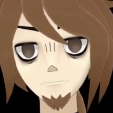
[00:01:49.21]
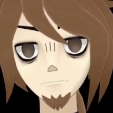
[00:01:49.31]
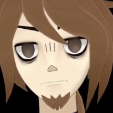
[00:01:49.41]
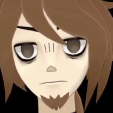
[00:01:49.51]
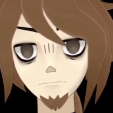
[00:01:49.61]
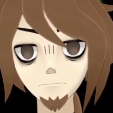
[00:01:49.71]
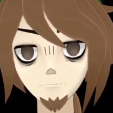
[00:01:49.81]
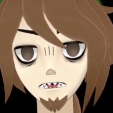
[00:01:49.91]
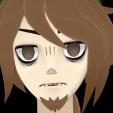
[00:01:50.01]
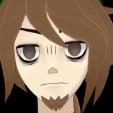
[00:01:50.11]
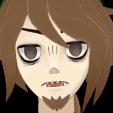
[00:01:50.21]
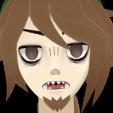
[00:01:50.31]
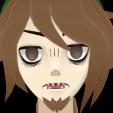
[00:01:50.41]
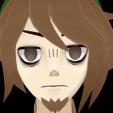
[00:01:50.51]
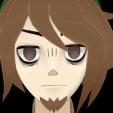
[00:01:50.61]
You guys enjoying it
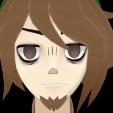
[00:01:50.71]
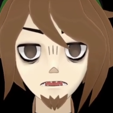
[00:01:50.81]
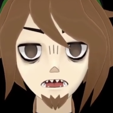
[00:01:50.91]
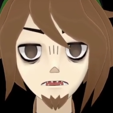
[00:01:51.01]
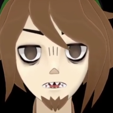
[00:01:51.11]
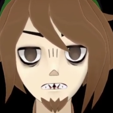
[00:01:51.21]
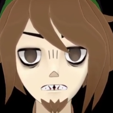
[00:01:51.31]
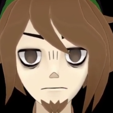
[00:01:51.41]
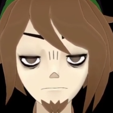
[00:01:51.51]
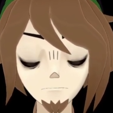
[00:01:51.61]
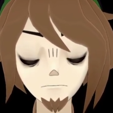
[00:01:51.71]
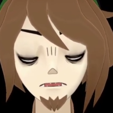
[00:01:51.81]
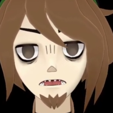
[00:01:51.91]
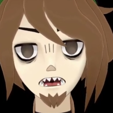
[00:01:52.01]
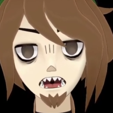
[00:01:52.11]
is a
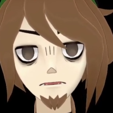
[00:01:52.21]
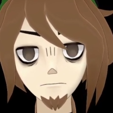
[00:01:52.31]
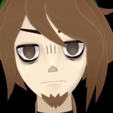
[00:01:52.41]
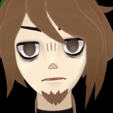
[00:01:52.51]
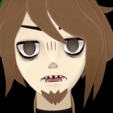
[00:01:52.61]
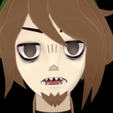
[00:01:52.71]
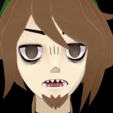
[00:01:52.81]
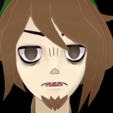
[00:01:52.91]
byproduct of me